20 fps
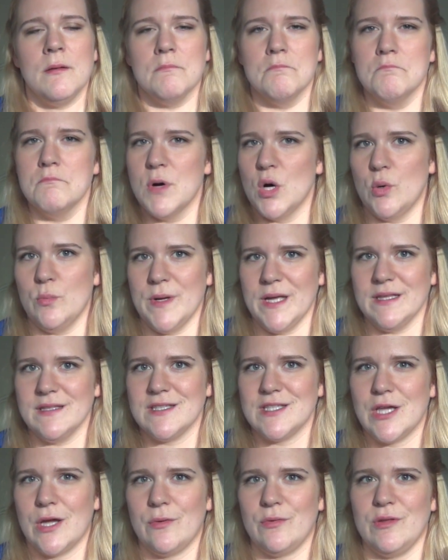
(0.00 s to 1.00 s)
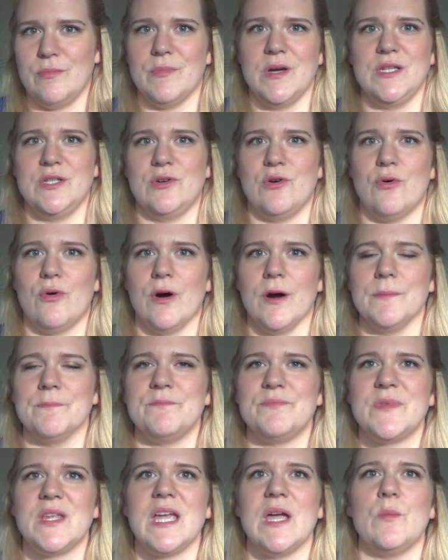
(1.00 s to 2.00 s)
moments with my decor.
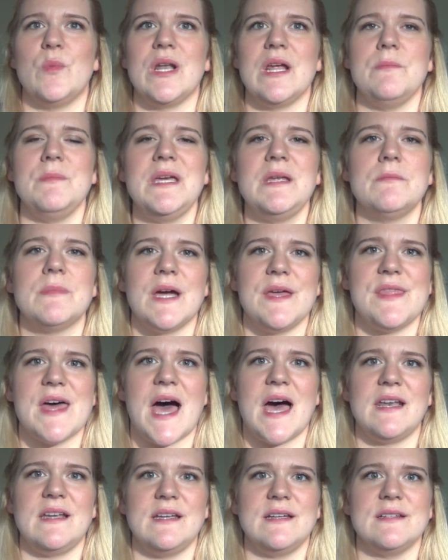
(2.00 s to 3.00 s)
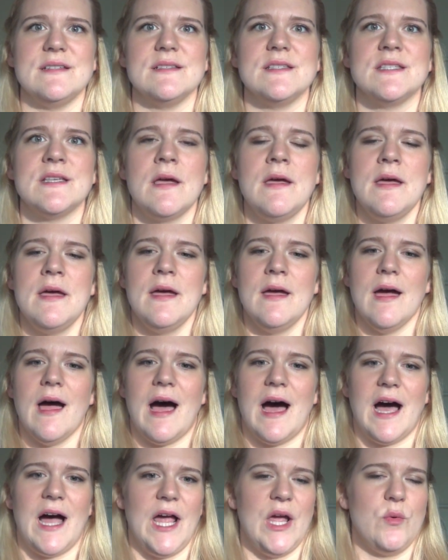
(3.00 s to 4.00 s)
And what I mean by that is
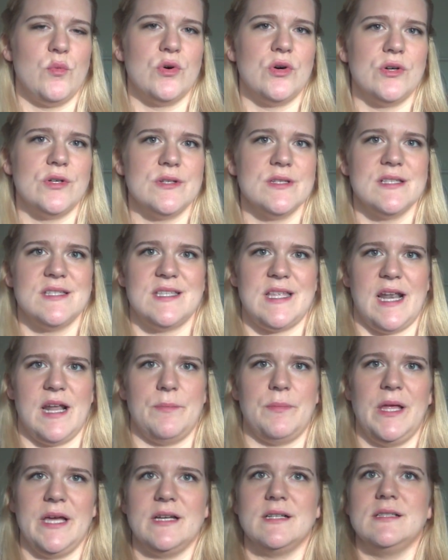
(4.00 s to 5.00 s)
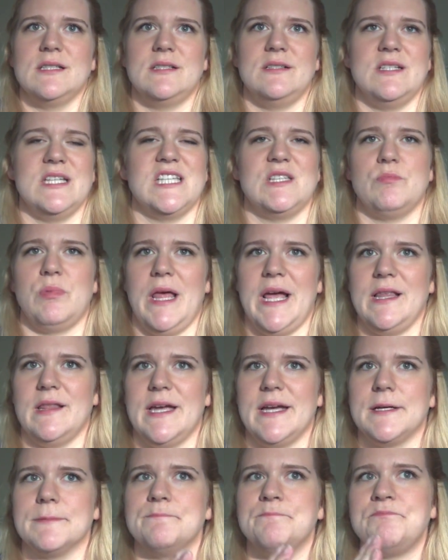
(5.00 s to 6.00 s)
I will set up like a little display.
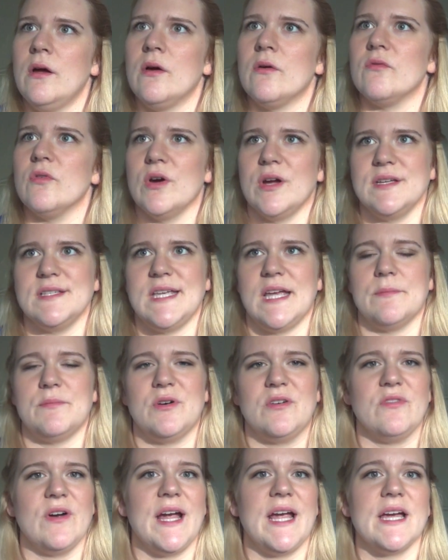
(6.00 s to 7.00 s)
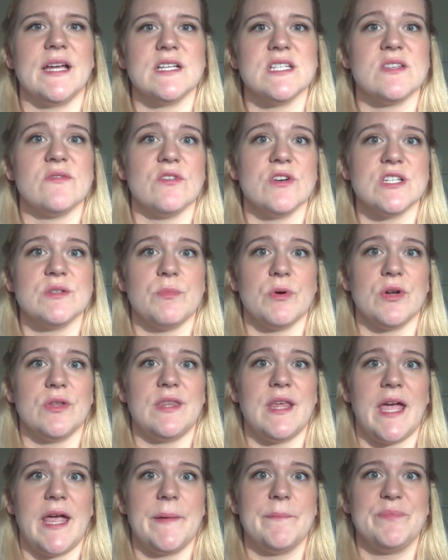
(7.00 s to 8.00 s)
Like, for example, for Hannah's first
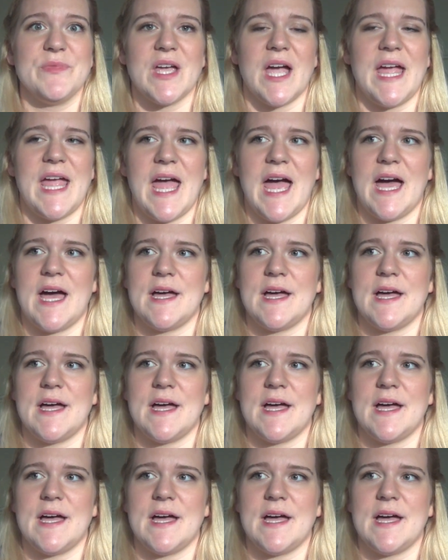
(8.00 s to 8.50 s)
birthday, I